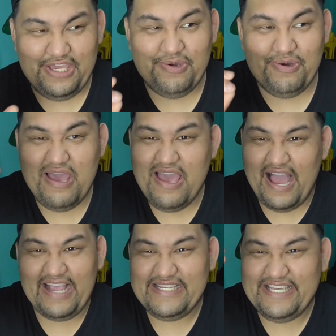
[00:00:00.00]

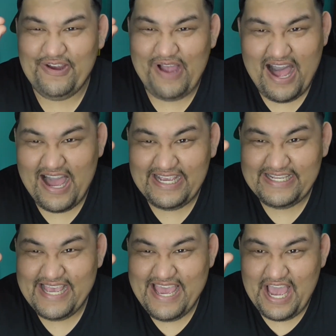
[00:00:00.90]
your
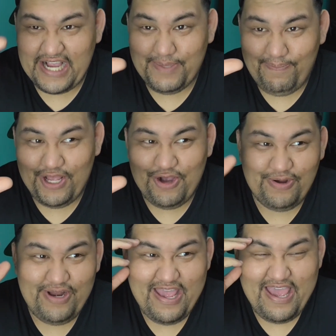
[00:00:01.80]
eyes
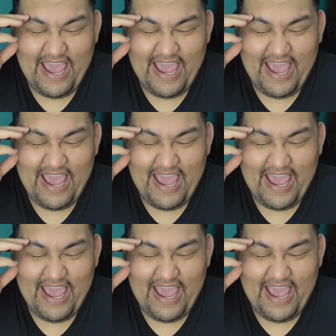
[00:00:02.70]
explode,